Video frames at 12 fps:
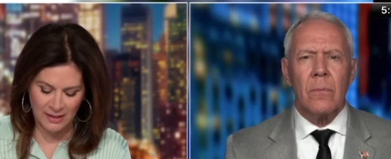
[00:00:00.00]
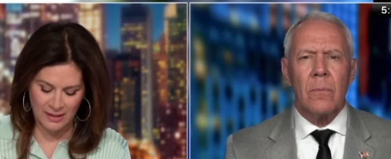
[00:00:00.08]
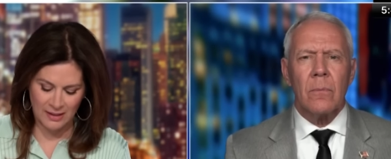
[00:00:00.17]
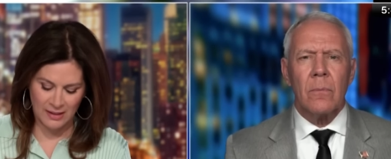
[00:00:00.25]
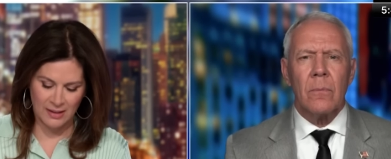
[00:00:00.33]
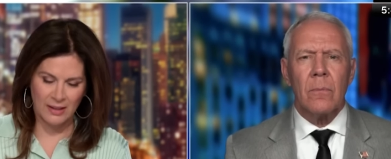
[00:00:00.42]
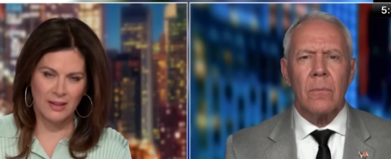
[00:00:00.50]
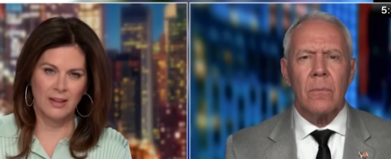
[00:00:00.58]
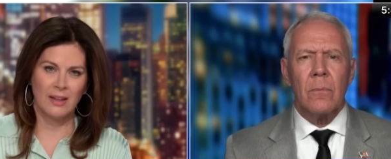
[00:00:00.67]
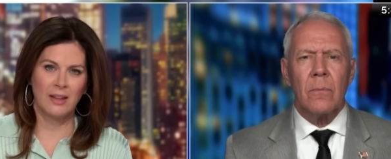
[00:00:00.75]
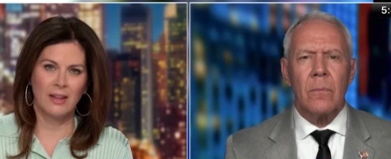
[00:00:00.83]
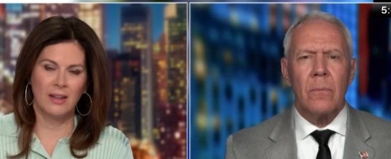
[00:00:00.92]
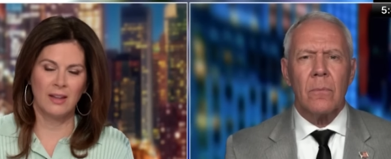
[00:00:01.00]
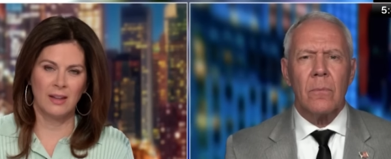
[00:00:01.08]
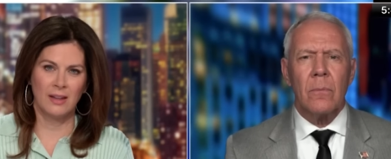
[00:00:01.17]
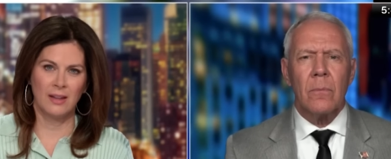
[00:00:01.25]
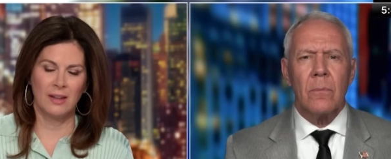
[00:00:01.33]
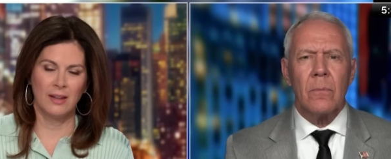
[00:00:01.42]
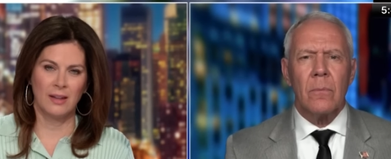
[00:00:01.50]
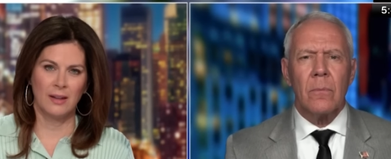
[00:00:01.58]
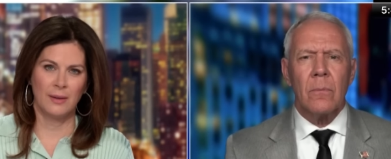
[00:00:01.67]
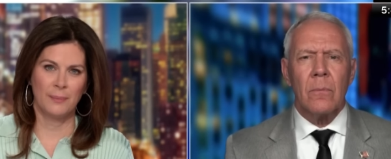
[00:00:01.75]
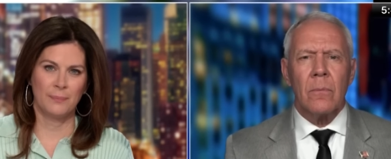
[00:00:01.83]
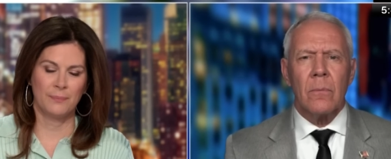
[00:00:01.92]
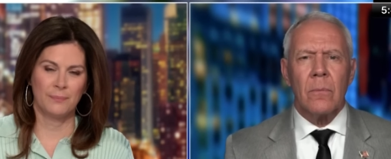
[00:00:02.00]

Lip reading: (no one is talking)